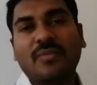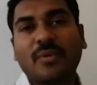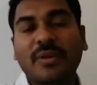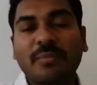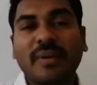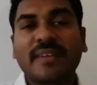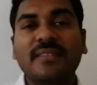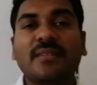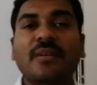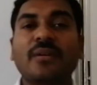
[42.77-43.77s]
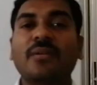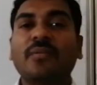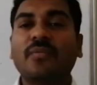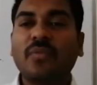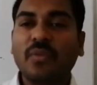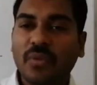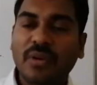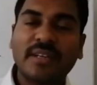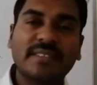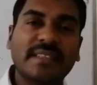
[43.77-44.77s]
4 implies 4
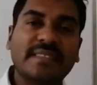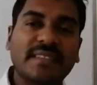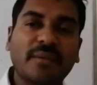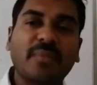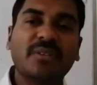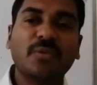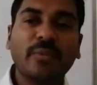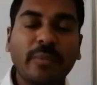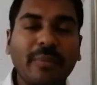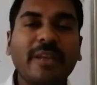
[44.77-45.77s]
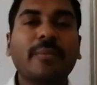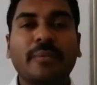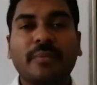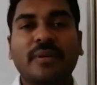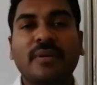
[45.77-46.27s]
oxidation numbers should be minimum.